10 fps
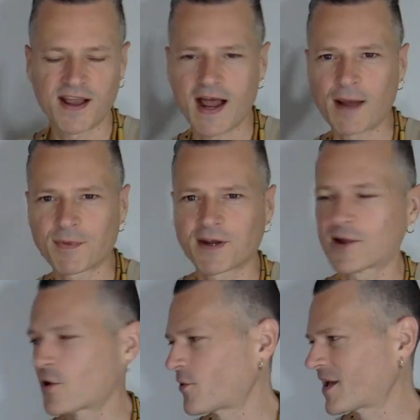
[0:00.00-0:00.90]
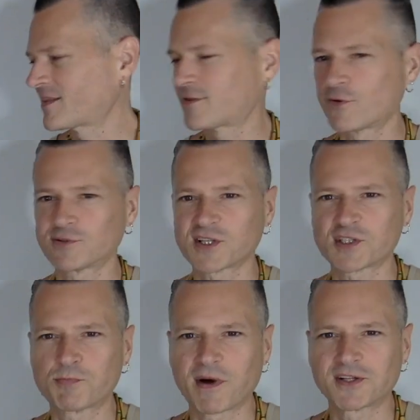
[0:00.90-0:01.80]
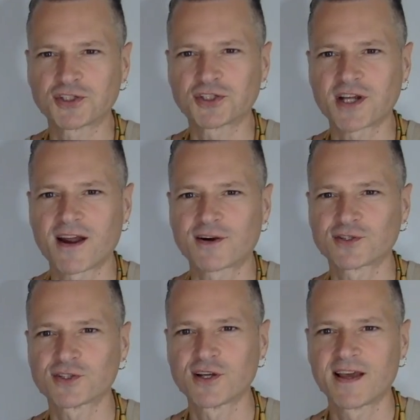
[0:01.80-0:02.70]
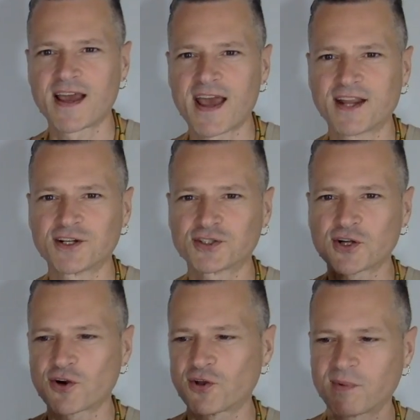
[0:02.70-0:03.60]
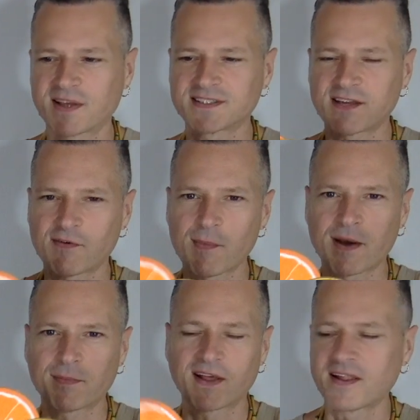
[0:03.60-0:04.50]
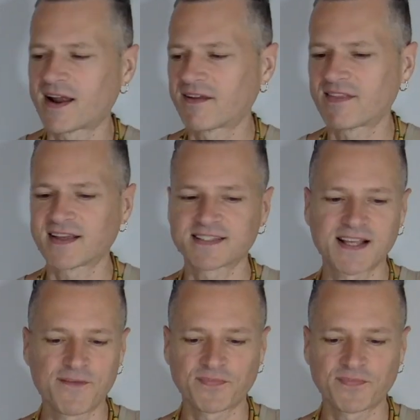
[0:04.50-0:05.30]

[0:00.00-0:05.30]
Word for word: I'm gonna go get those sponge chairs and show you because they remind me a lot of this.